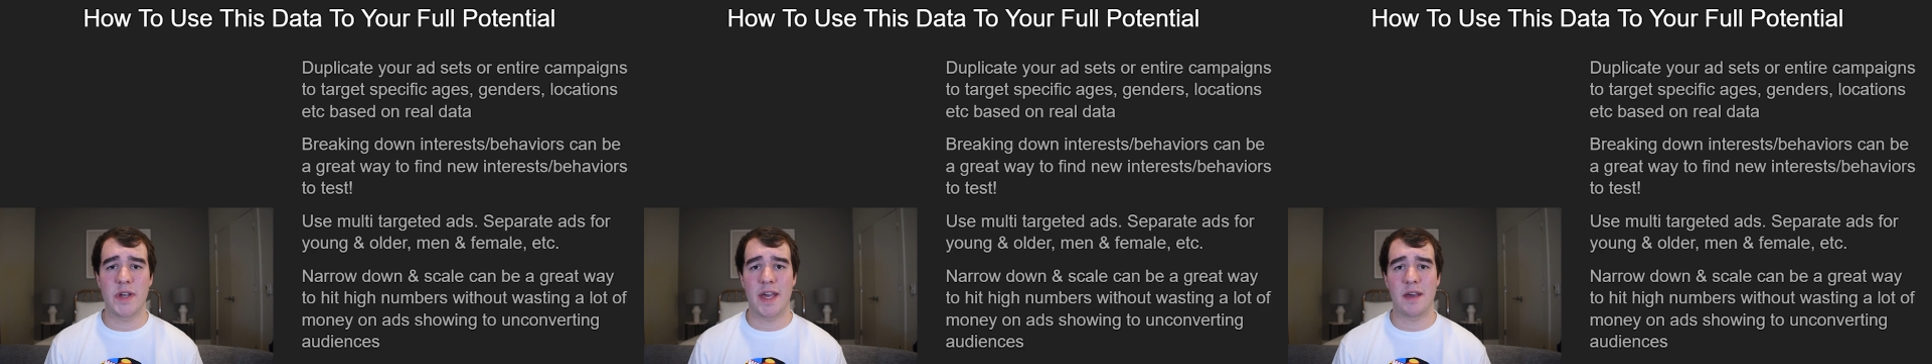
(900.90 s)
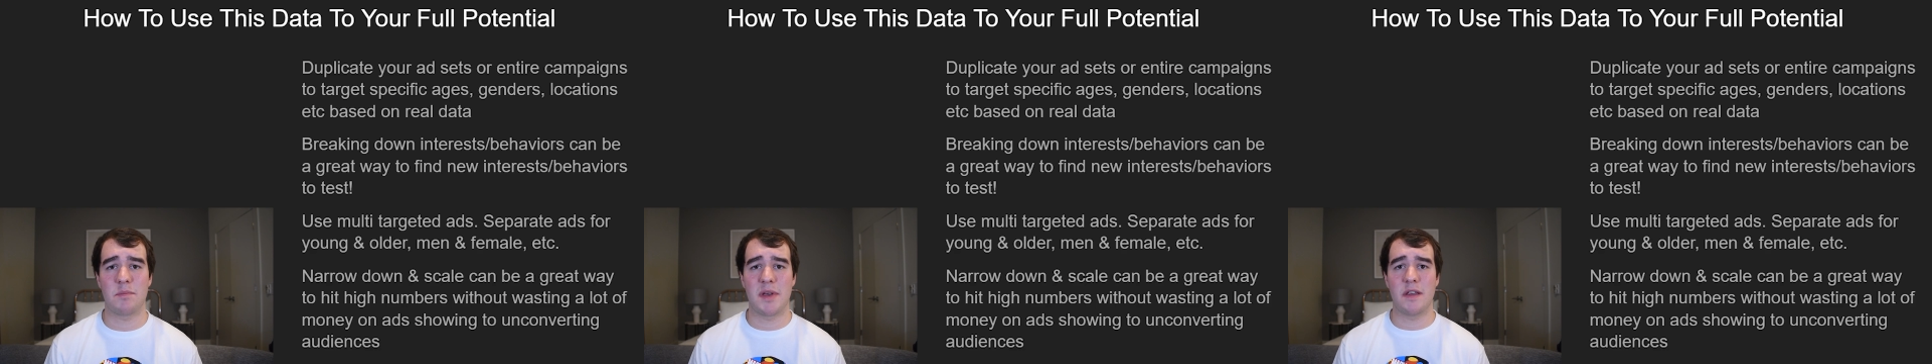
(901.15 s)

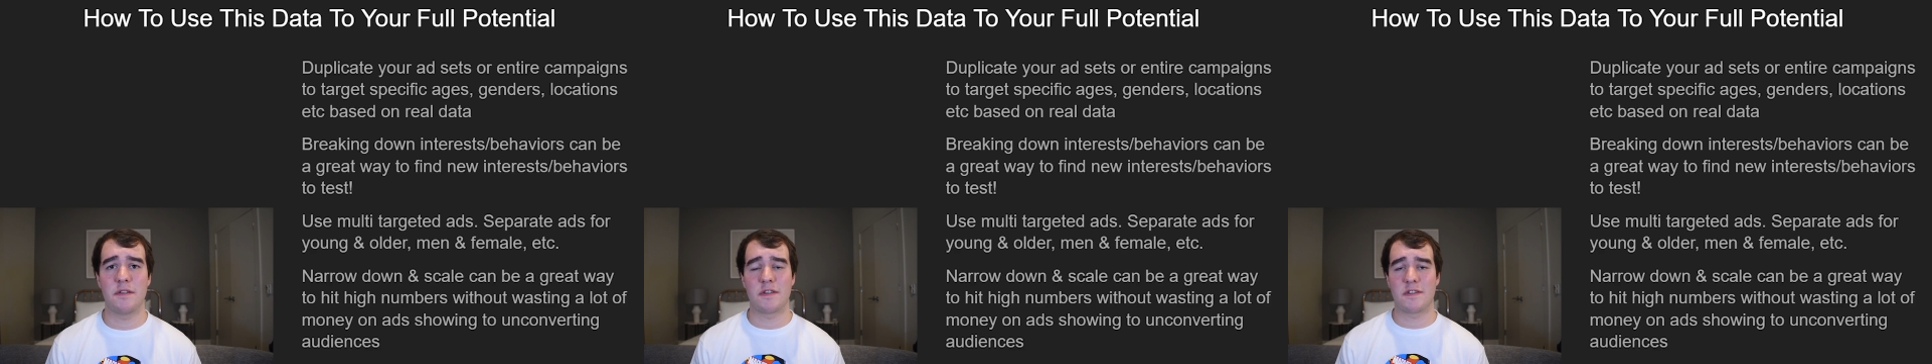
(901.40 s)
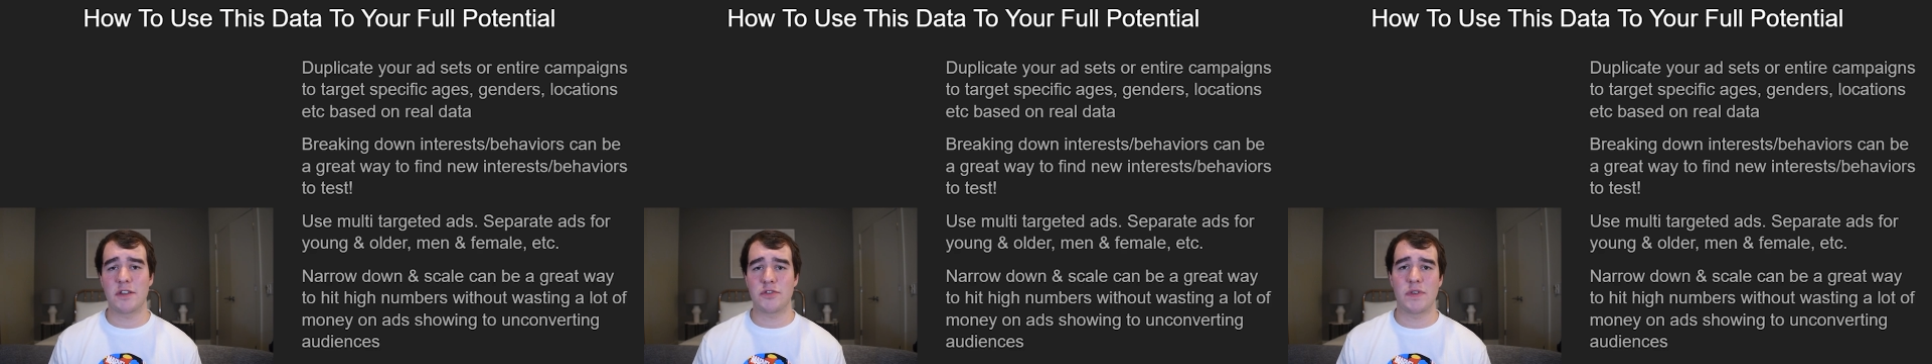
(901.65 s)
campaigns,
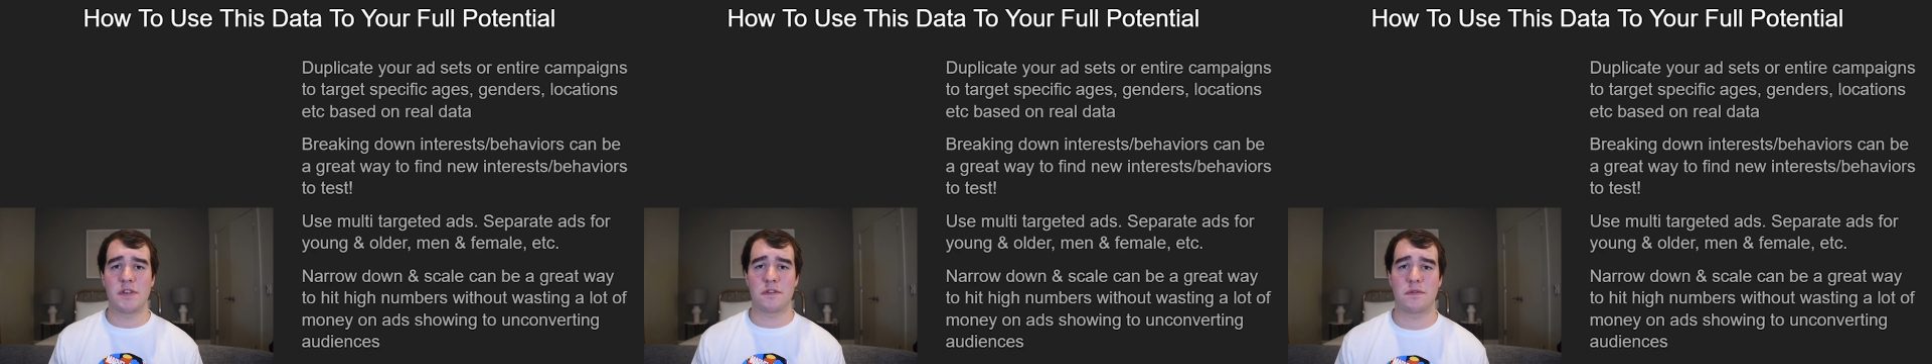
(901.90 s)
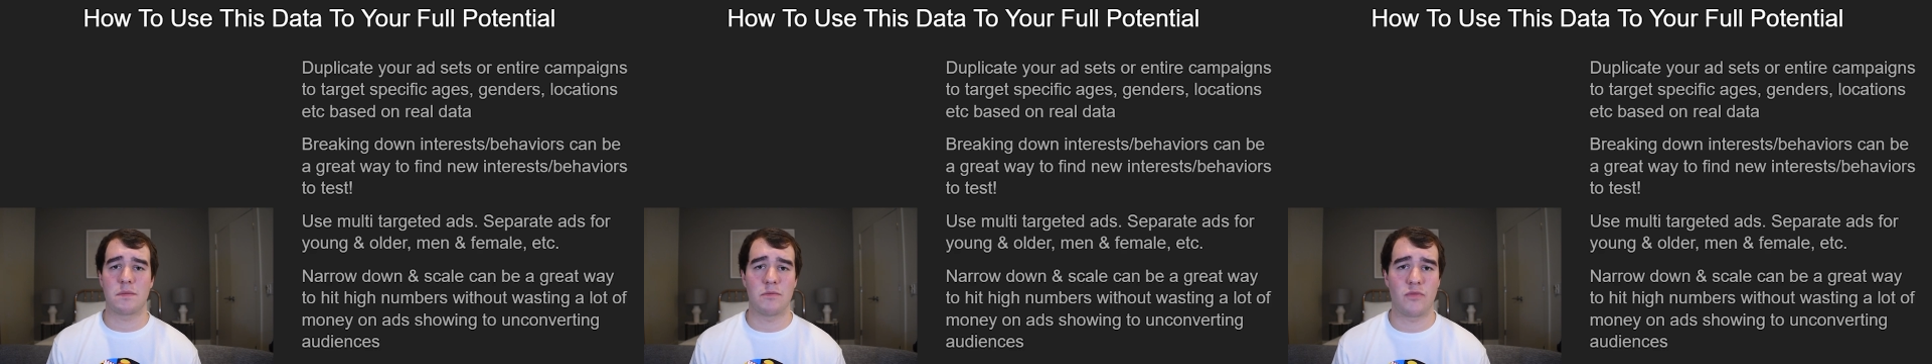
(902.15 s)
essentially
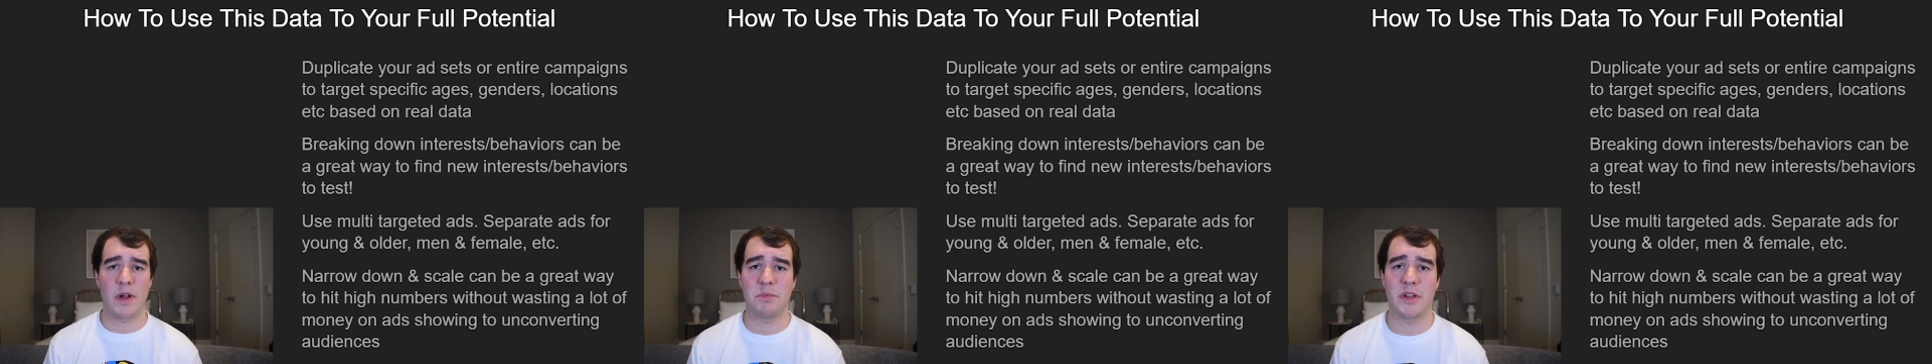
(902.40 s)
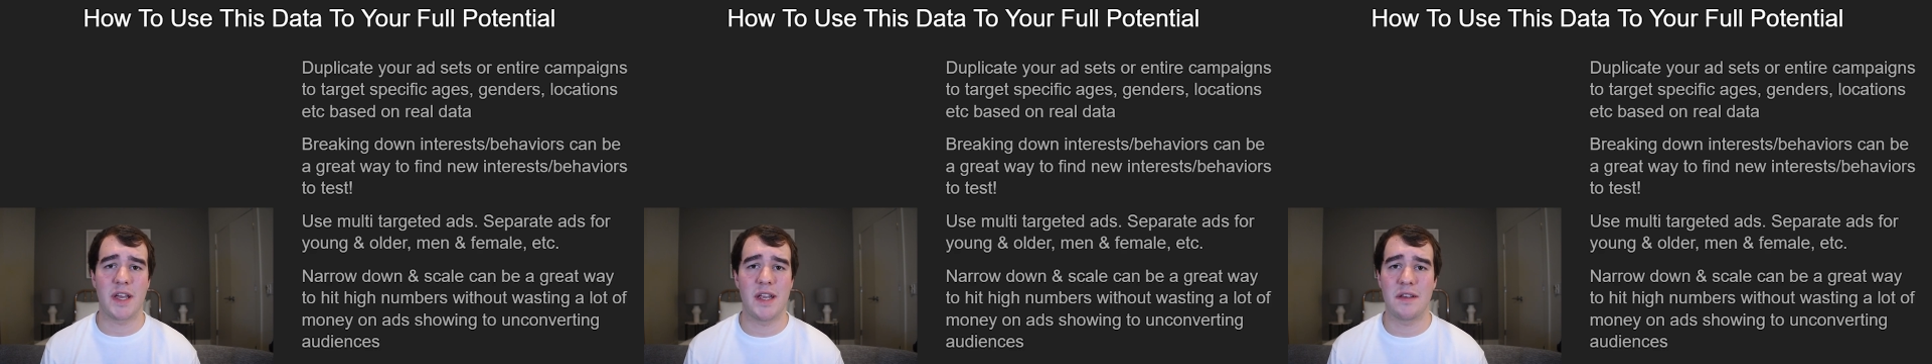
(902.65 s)
just
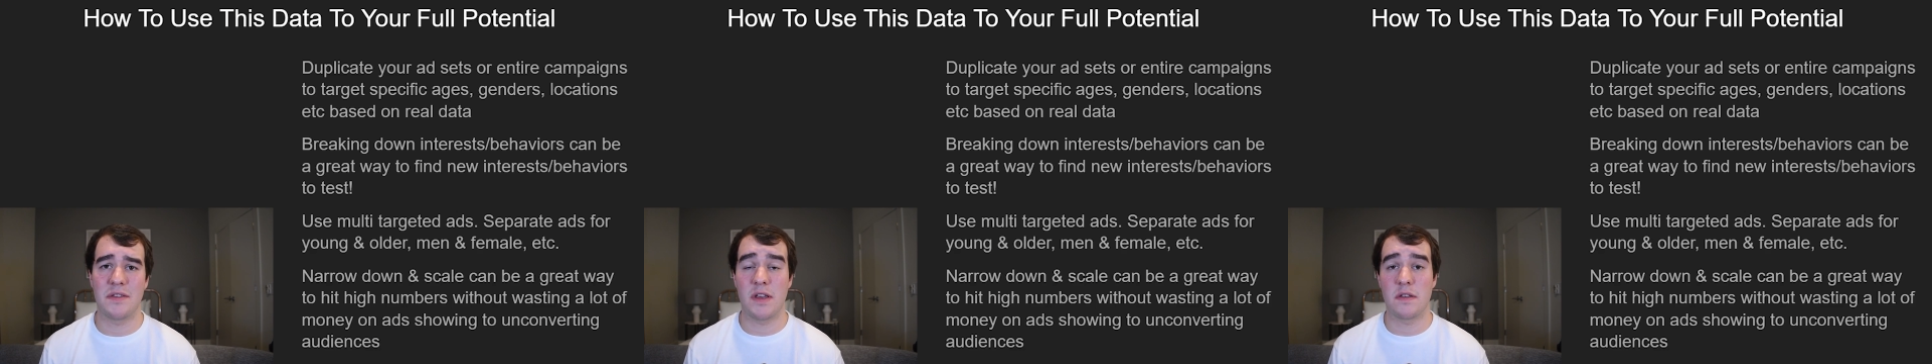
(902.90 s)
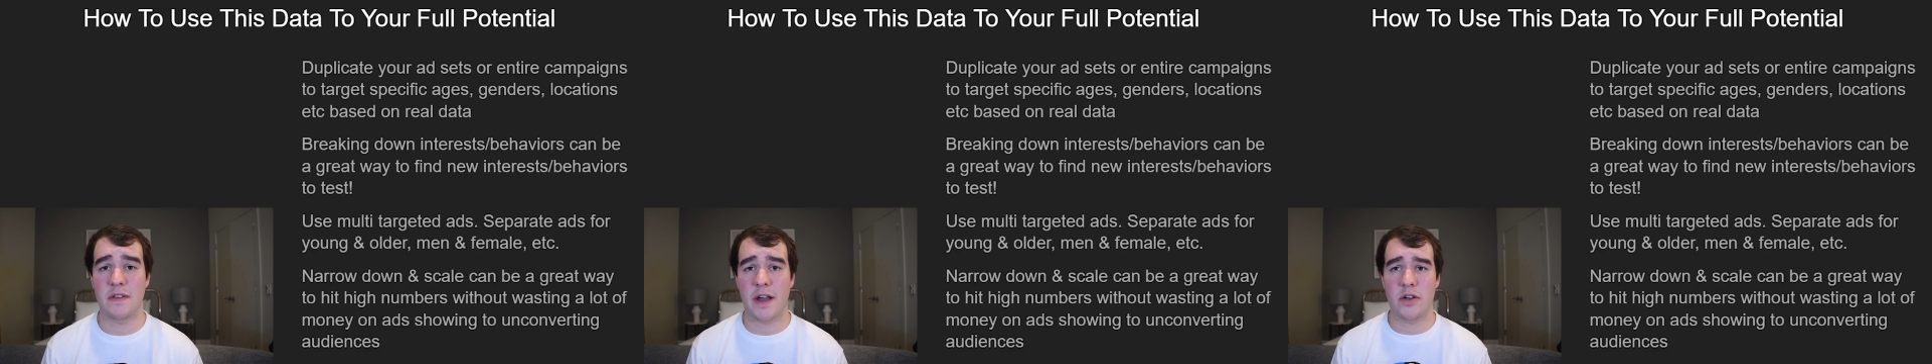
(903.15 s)
replicating the
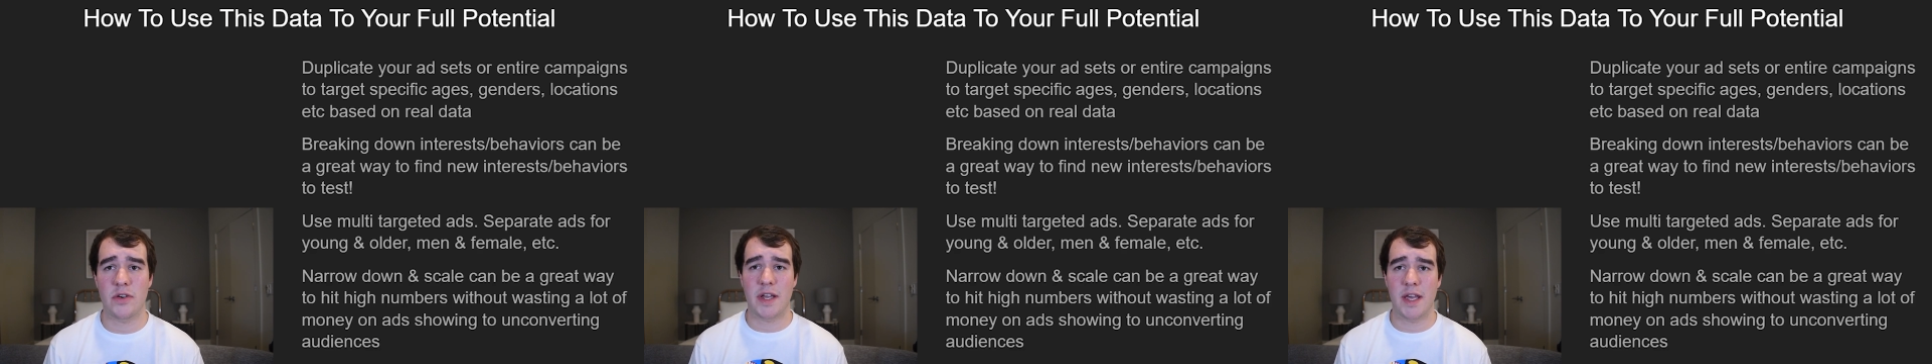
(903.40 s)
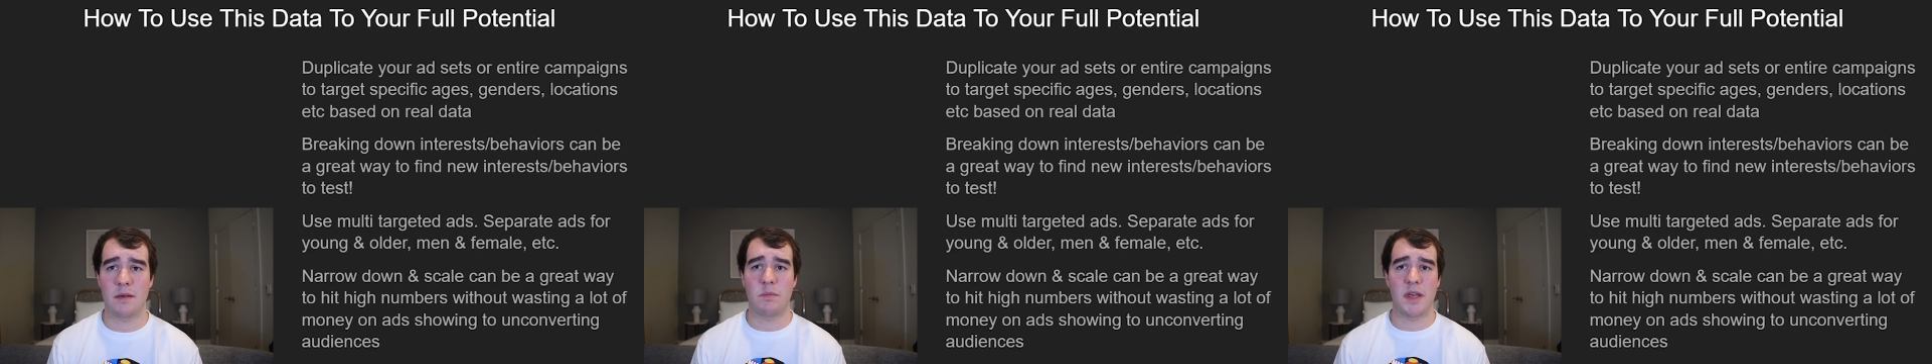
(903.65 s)
entire
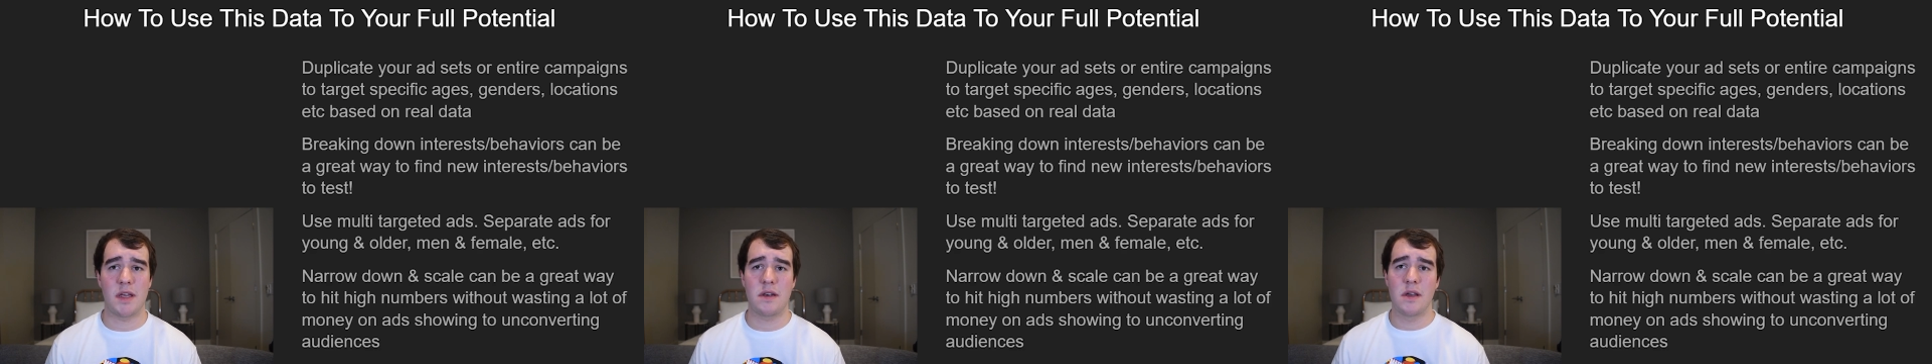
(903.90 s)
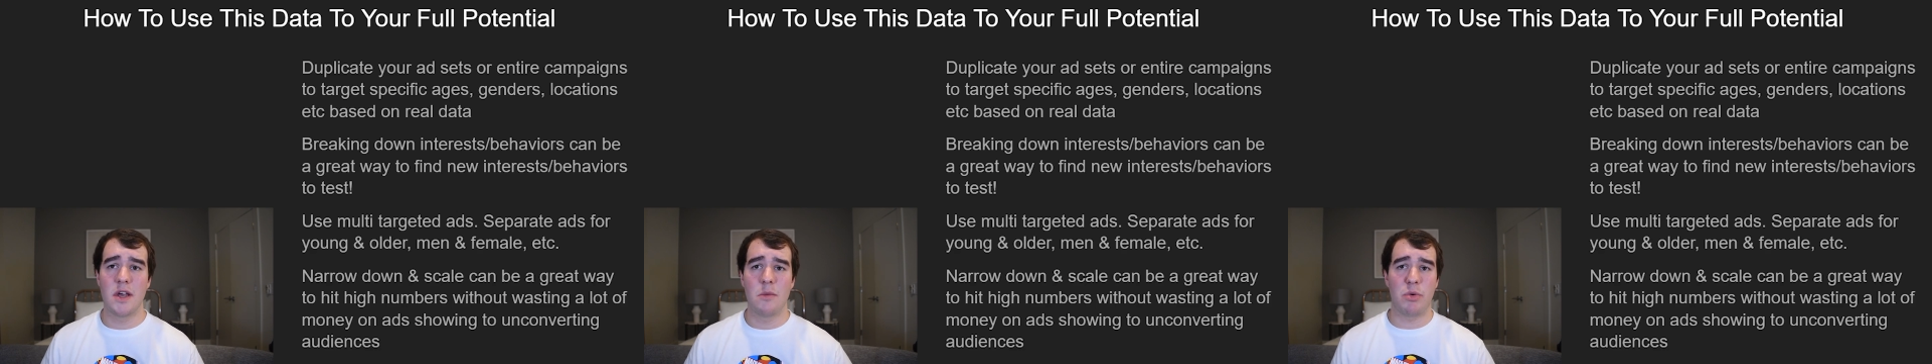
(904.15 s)
campaign.